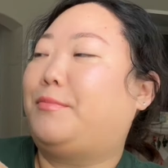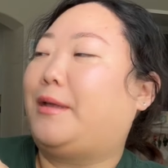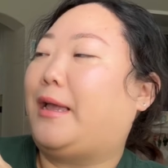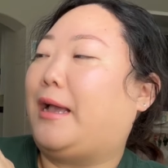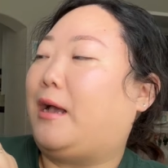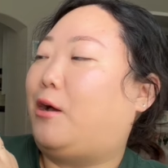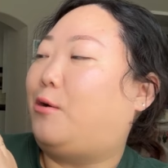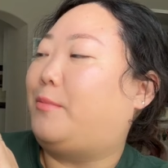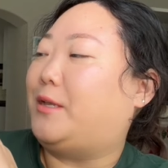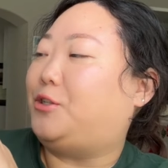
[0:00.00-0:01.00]
how
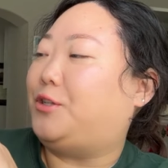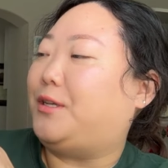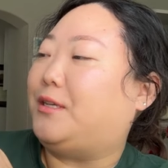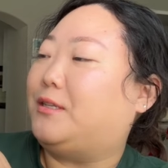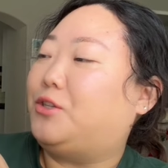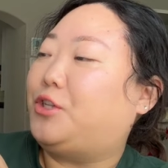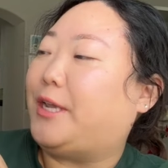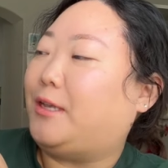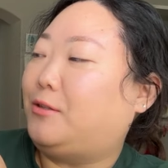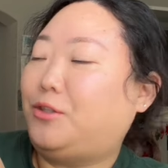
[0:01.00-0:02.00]
much he's
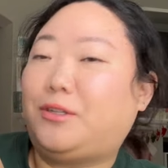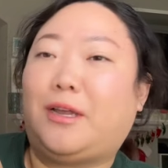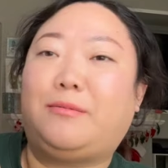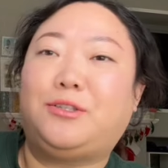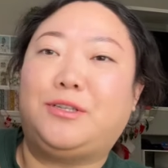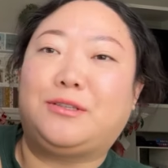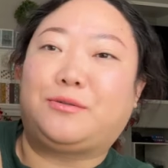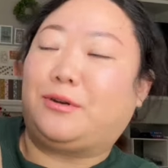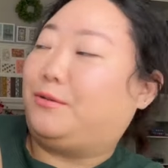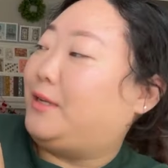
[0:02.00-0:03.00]
changed, how much he's grown.